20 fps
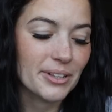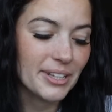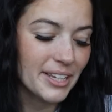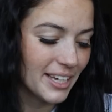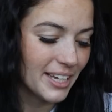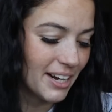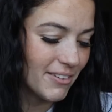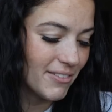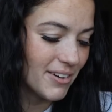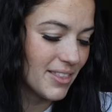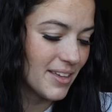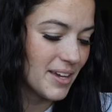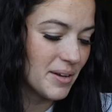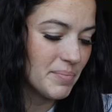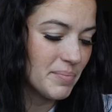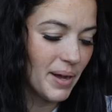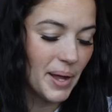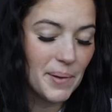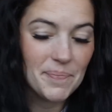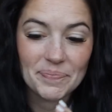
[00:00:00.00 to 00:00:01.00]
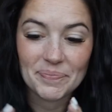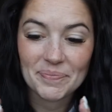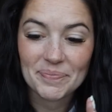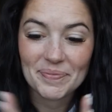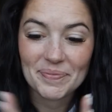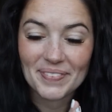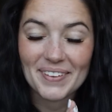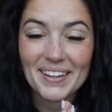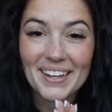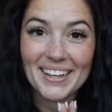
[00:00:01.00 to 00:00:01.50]
the link and everything. But
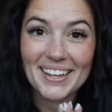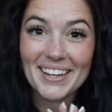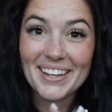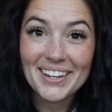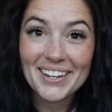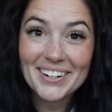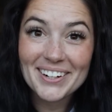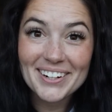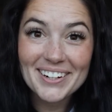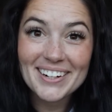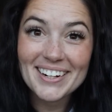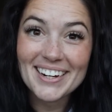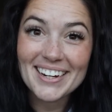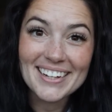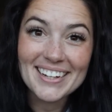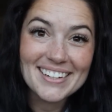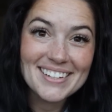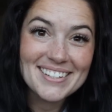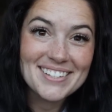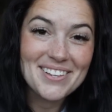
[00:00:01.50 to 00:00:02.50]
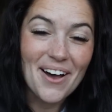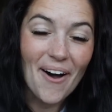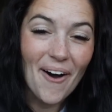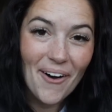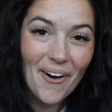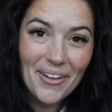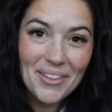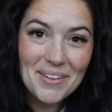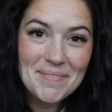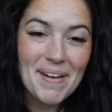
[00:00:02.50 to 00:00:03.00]
here is
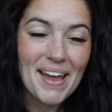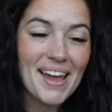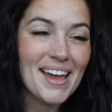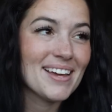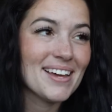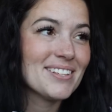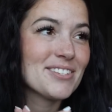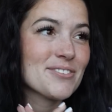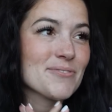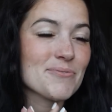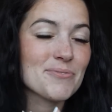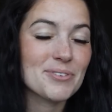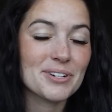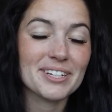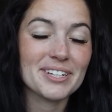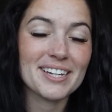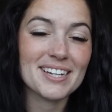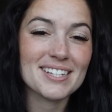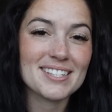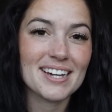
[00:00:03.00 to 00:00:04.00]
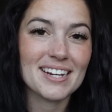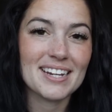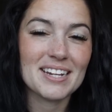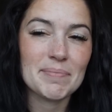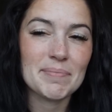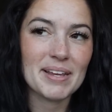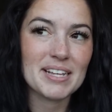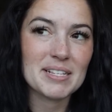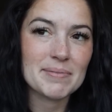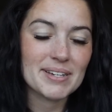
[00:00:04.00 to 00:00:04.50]
all the meds. Really
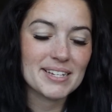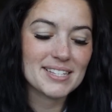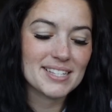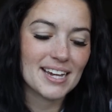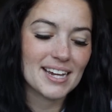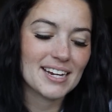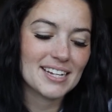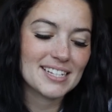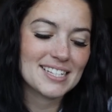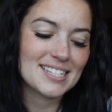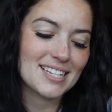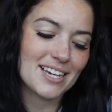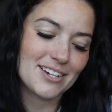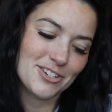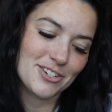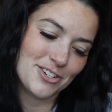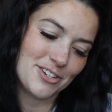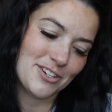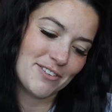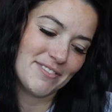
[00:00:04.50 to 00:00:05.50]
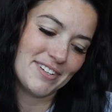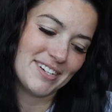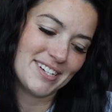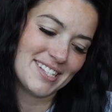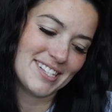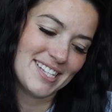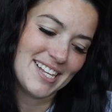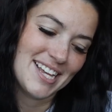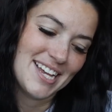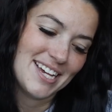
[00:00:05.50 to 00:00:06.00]
excited, makes me excited /
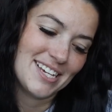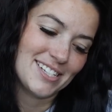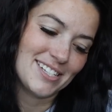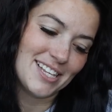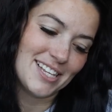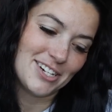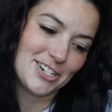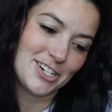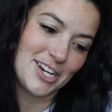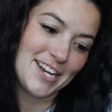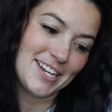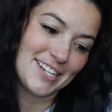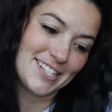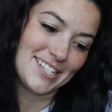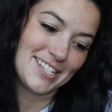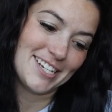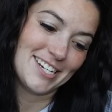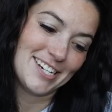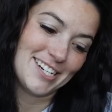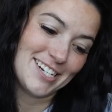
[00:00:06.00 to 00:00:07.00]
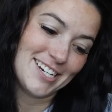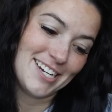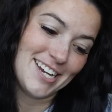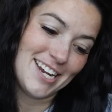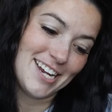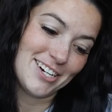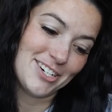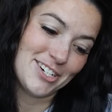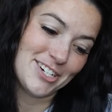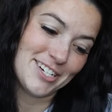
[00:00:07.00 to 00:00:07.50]
nervous /
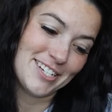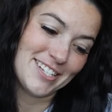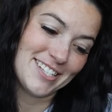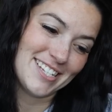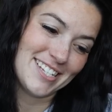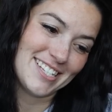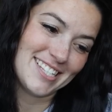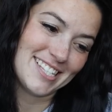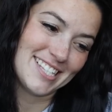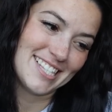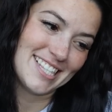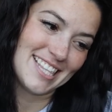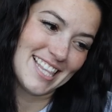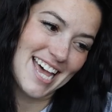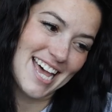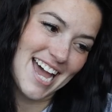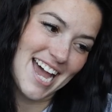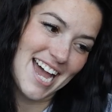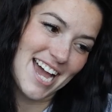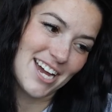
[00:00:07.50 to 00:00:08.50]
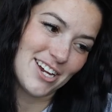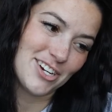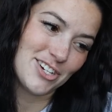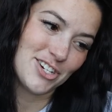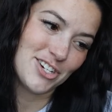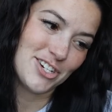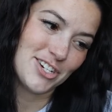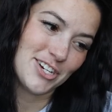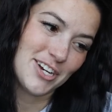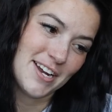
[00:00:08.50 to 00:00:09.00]
anxious
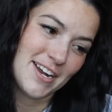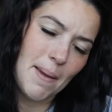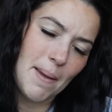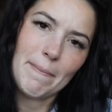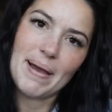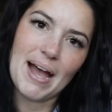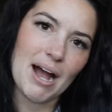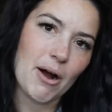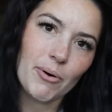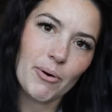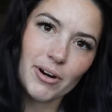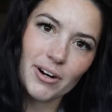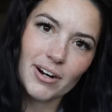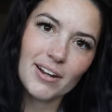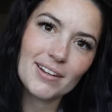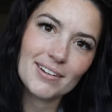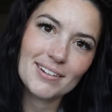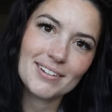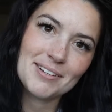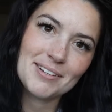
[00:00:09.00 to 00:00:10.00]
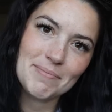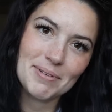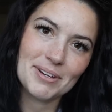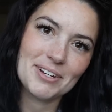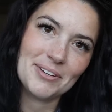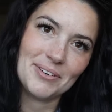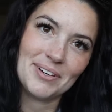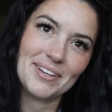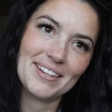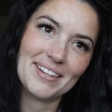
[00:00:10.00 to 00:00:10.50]
/ empowered to be
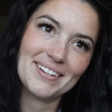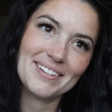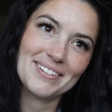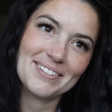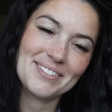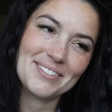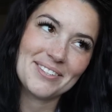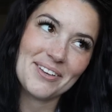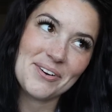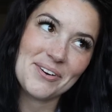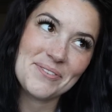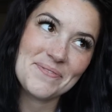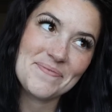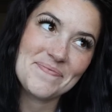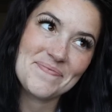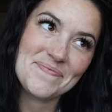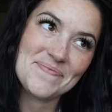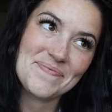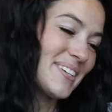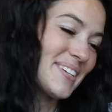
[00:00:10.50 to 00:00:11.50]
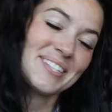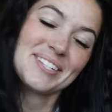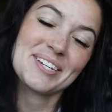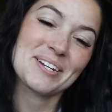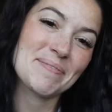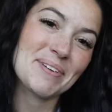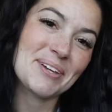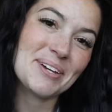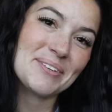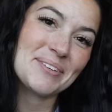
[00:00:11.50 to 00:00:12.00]
doing this. So it's
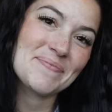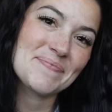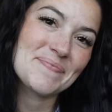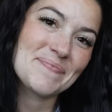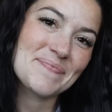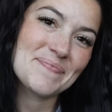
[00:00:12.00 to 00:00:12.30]
gonna be good.